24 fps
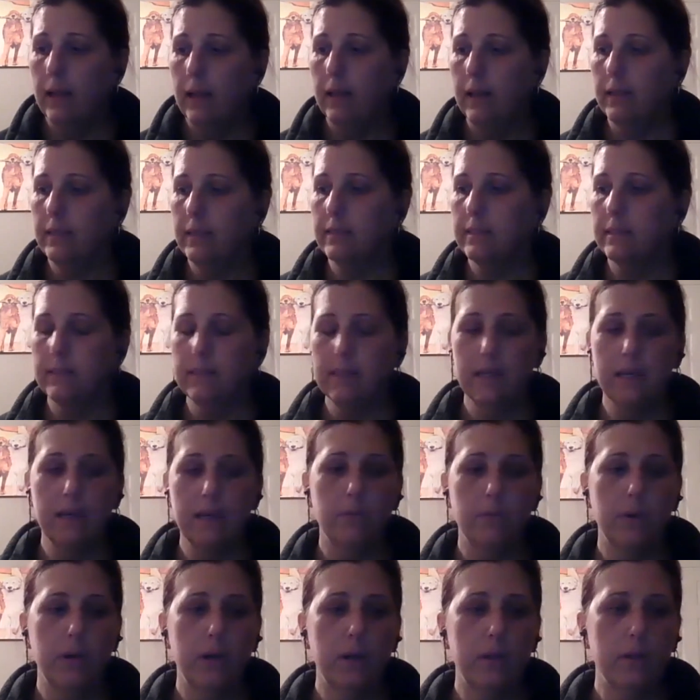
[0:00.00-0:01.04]
Let's see,
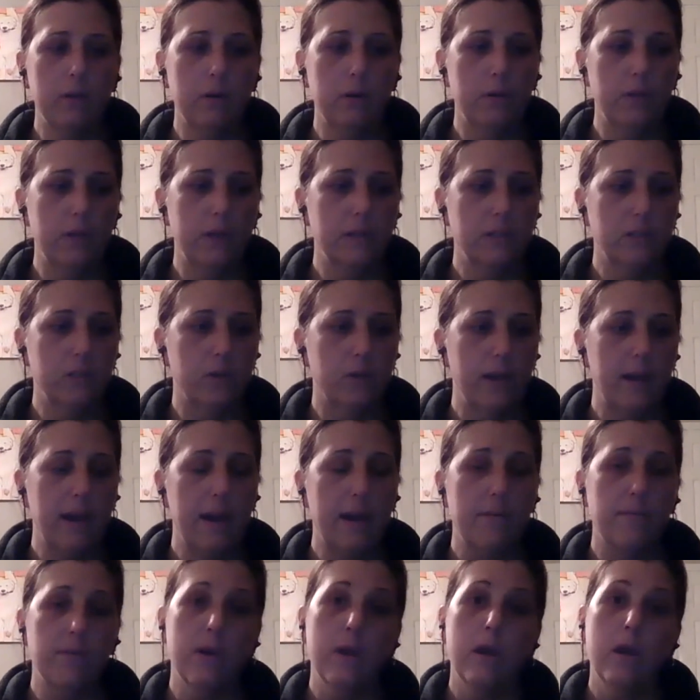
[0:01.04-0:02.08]
what other things I
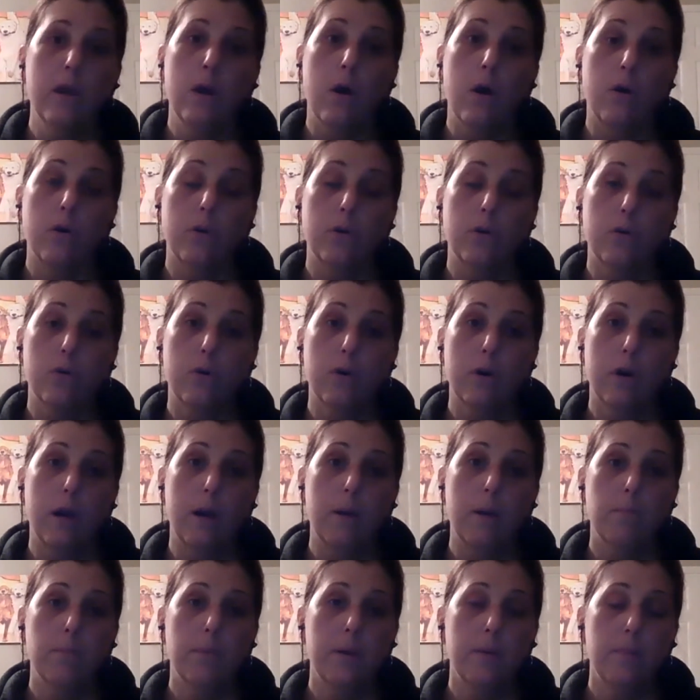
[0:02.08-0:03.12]
have? Oh, your
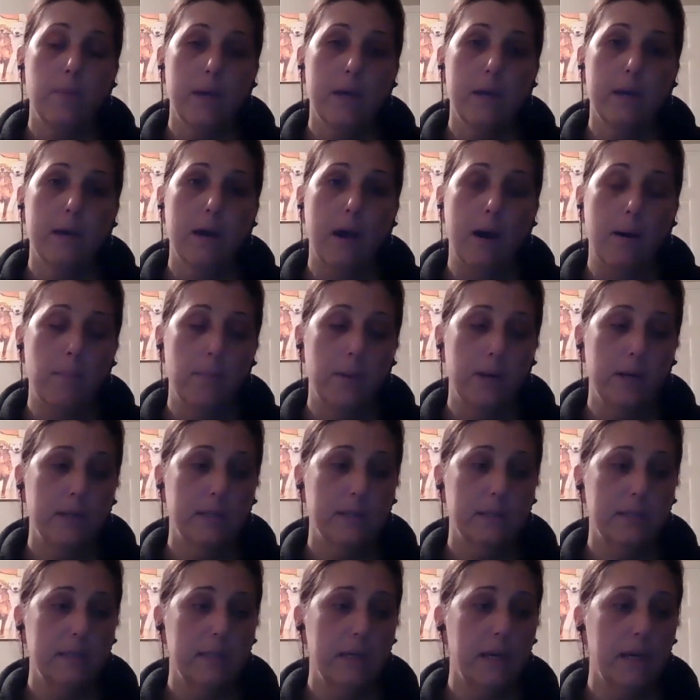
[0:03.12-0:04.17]
PPE
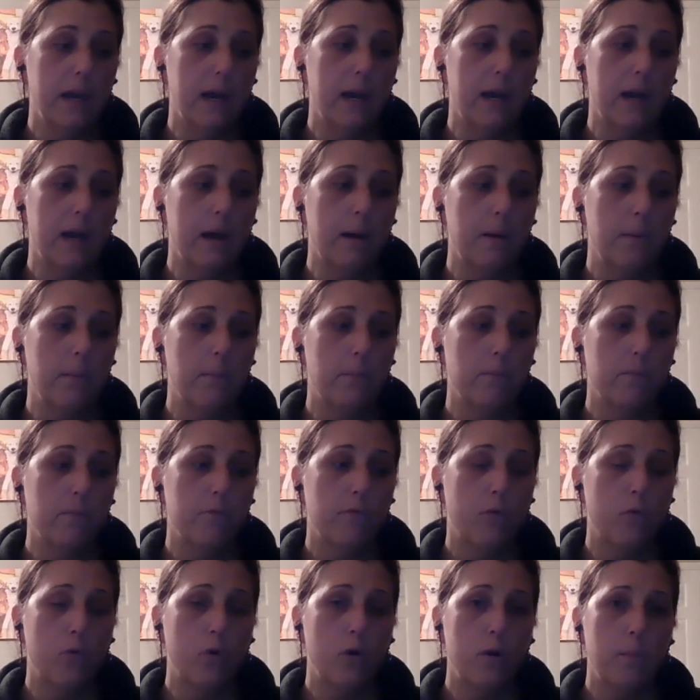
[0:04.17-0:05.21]
competency
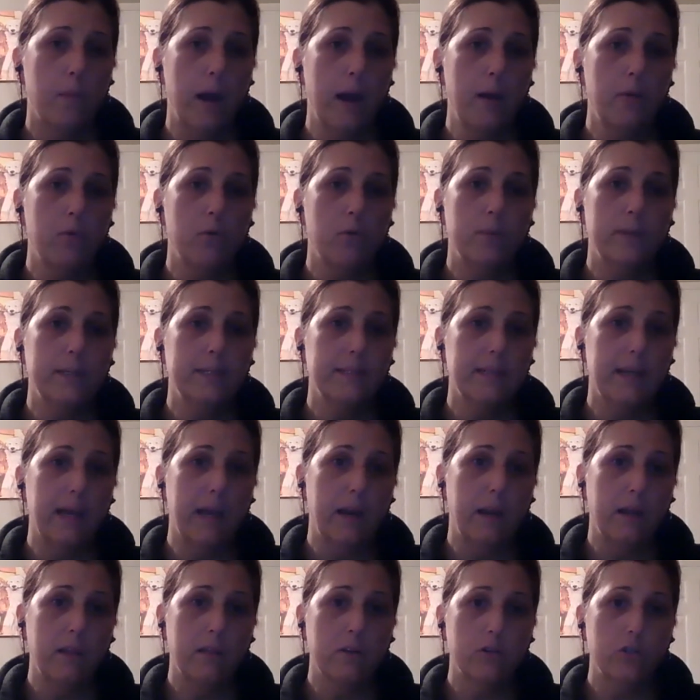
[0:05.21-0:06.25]
form, I will be
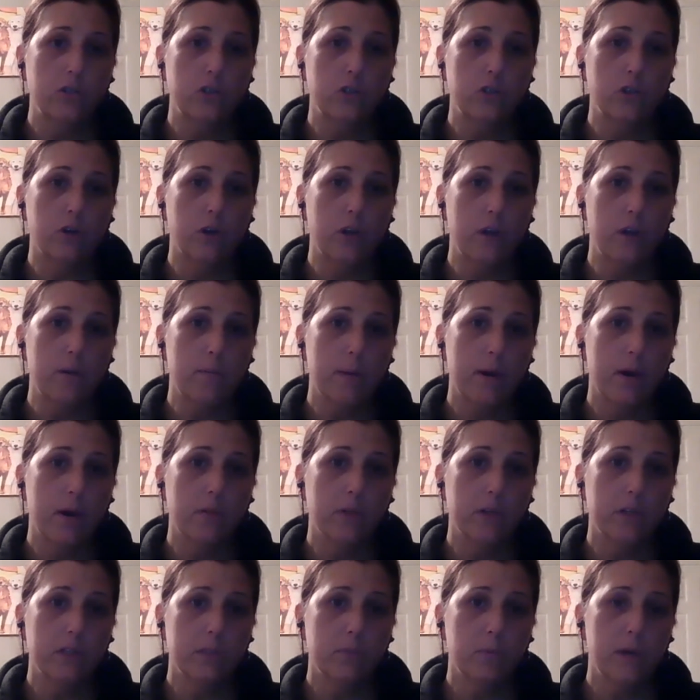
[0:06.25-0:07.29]
scanning those to your email
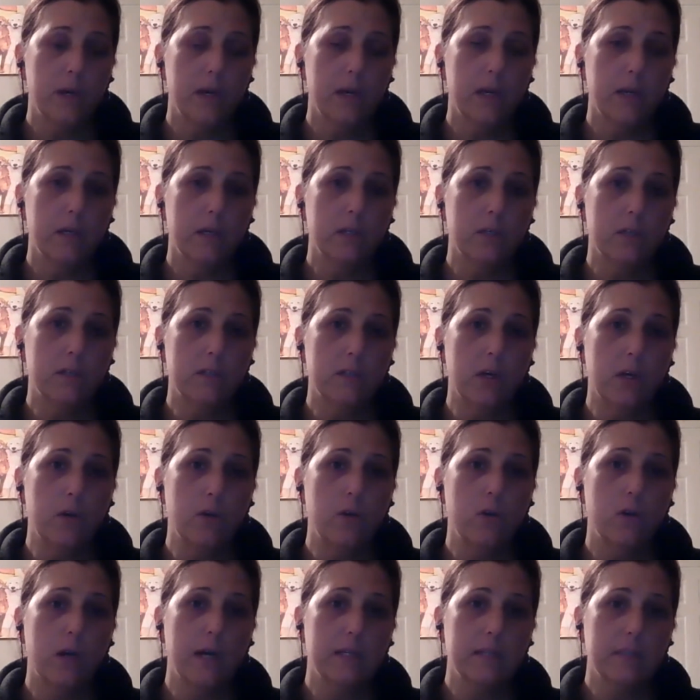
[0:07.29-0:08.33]
this week, so
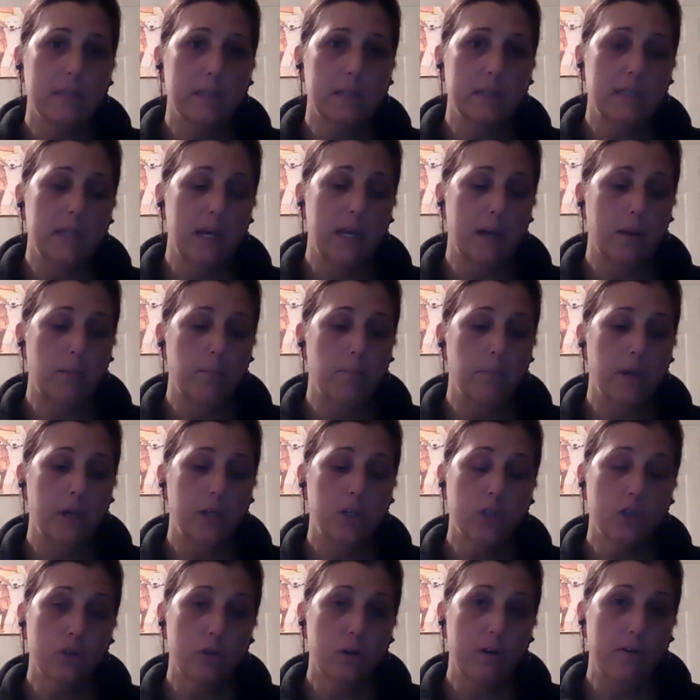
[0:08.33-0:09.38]
you guys can take a
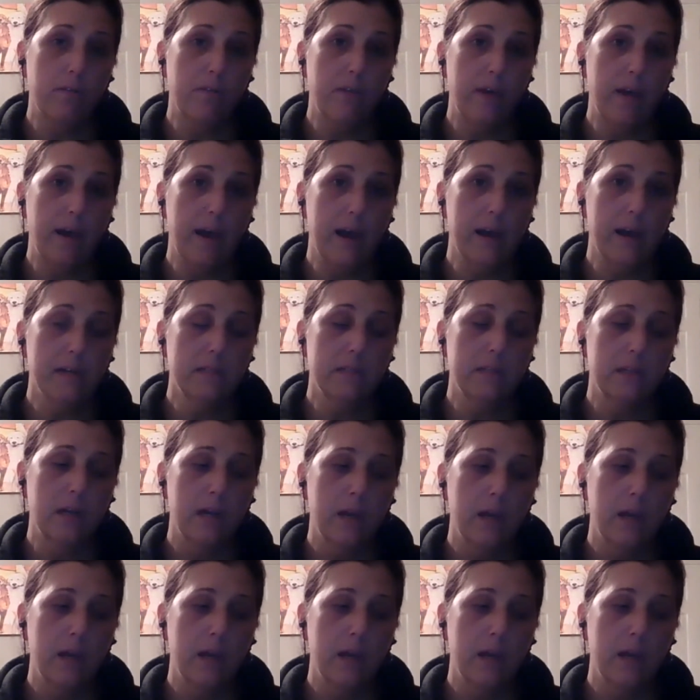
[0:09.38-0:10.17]
picture of that,